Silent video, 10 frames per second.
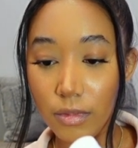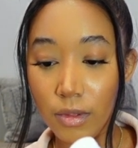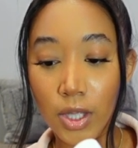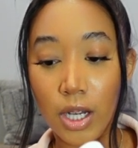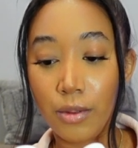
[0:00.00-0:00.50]

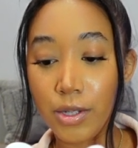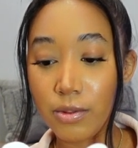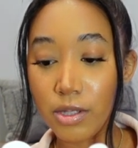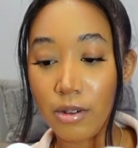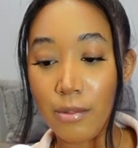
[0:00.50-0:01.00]
No, this
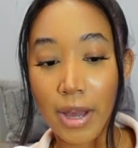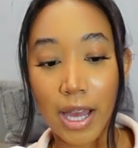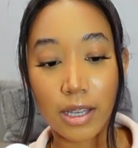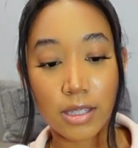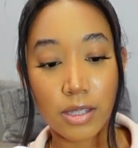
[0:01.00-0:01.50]
one is going
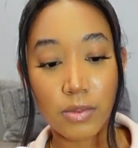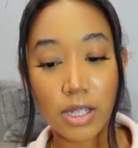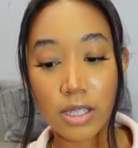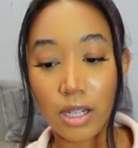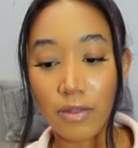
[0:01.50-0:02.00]
back because this one
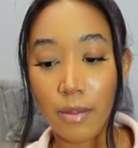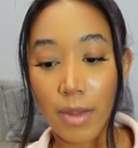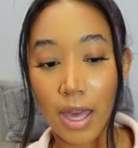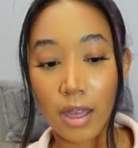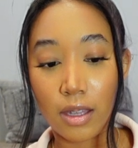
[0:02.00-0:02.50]
isn't even
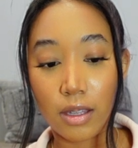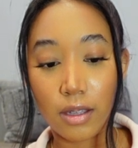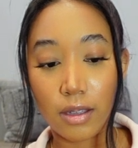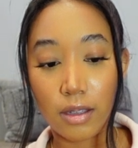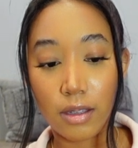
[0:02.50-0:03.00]
matte.
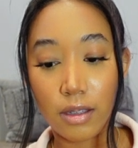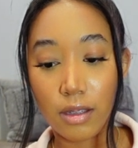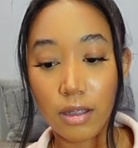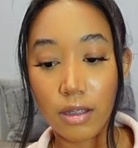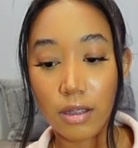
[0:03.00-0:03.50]

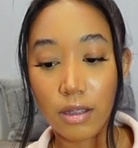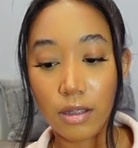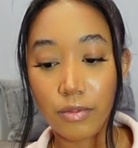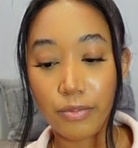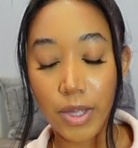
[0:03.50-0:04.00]

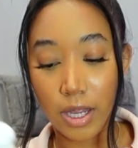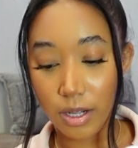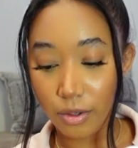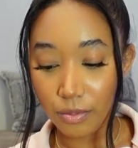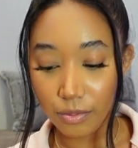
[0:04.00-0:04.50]
Yeah,
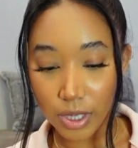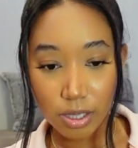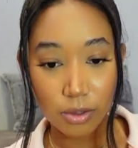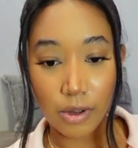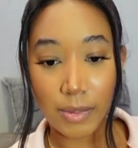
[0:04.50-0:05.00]
no,
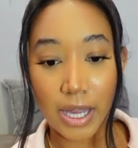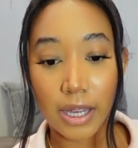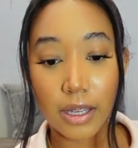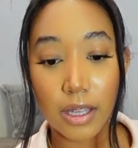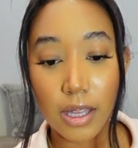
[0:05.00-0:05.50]
this is going
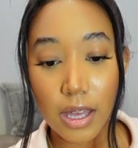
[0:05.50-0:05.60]
back.